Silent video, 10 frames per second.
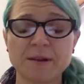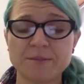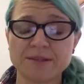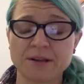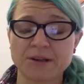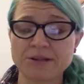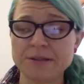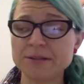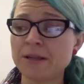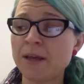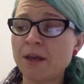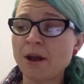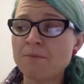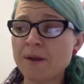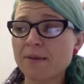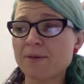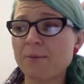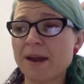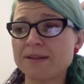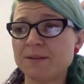discussions around the
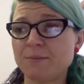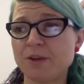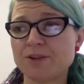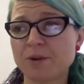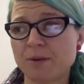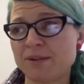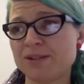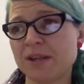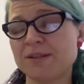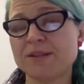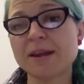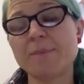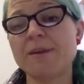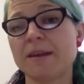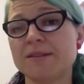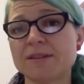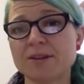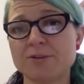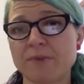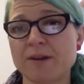ways in which climate change is happening at
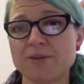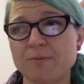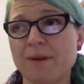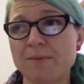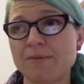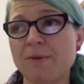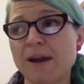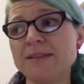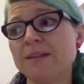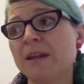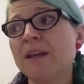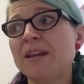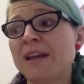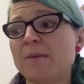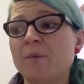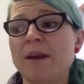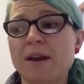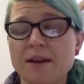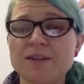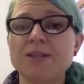such a rapid rate, yet we
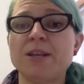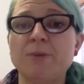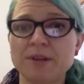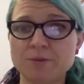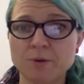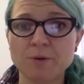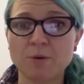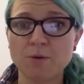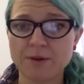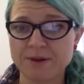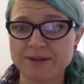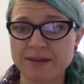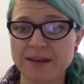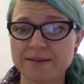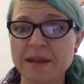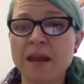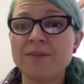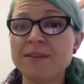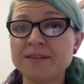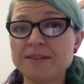are continuing to ignore those things.
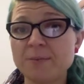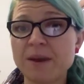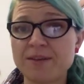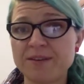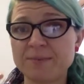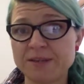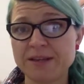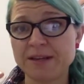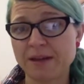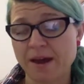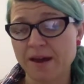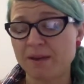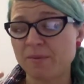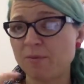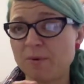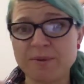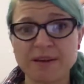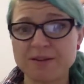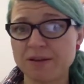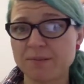This is where this particular argument would
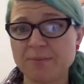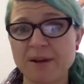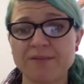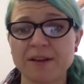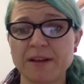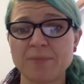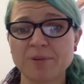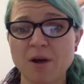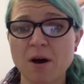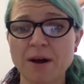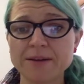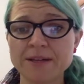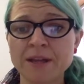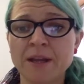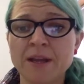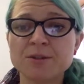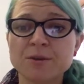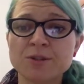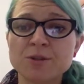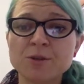be perfectly applied. So
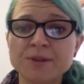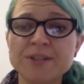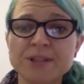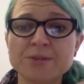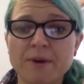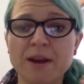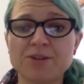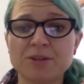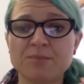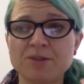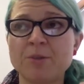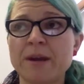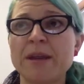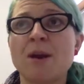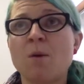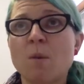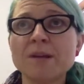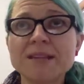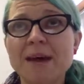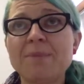it's a joint interaction between
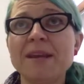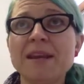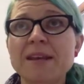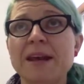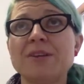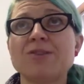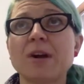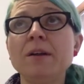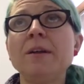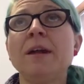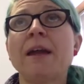what's happening in nature,